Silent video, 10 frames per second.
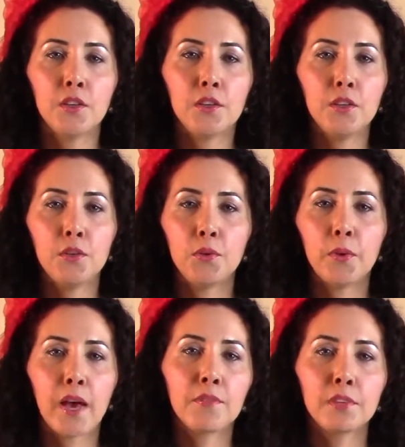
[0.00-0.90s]
you
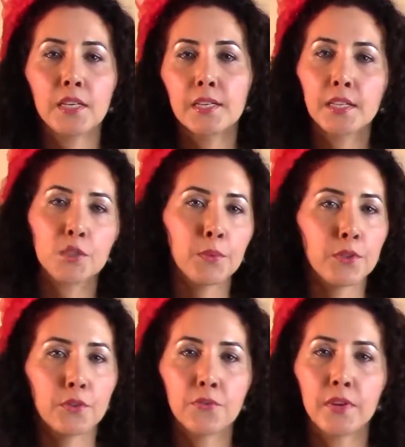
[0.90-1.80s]
haven't connected with
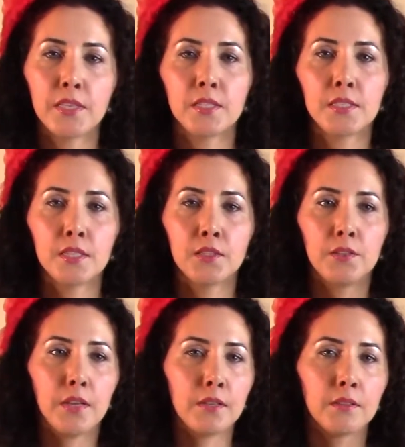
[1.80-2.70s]
your friends
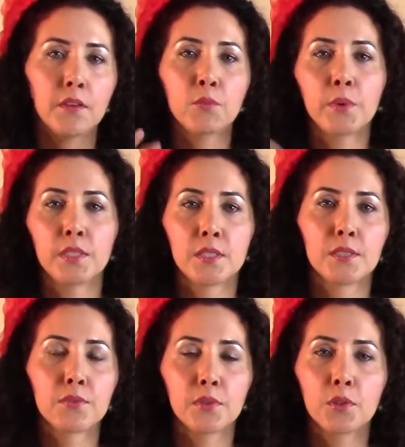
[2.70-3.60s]
and loved ones
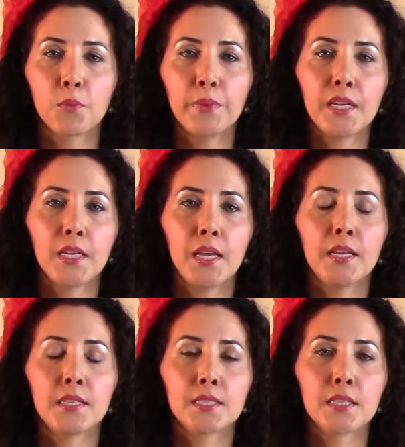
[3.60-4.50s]
for a little bit, and
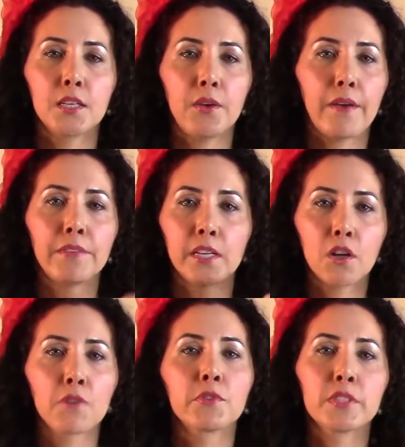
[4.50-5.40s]
it's like you haven't had
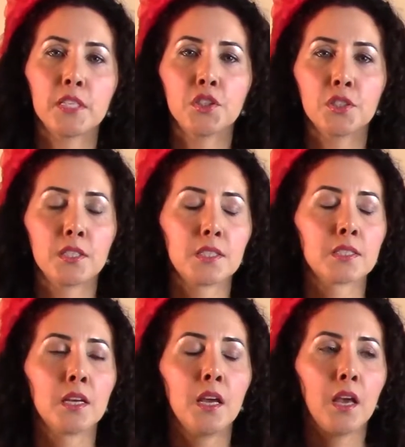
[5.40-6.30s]
conversations,
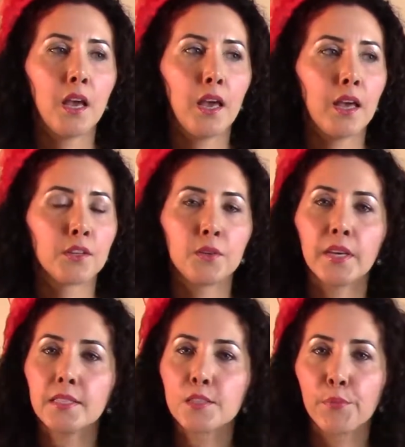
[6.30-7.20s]
and you
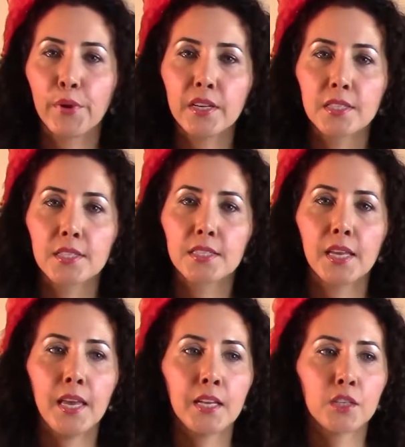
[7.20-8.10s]
get depressed,
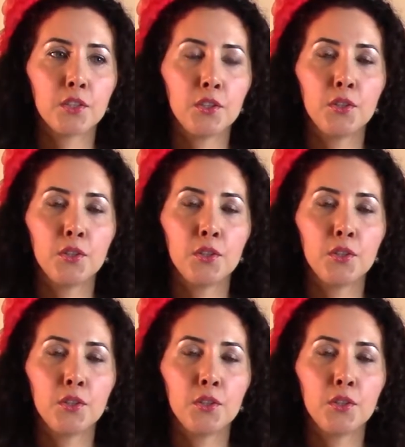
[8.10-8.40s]
and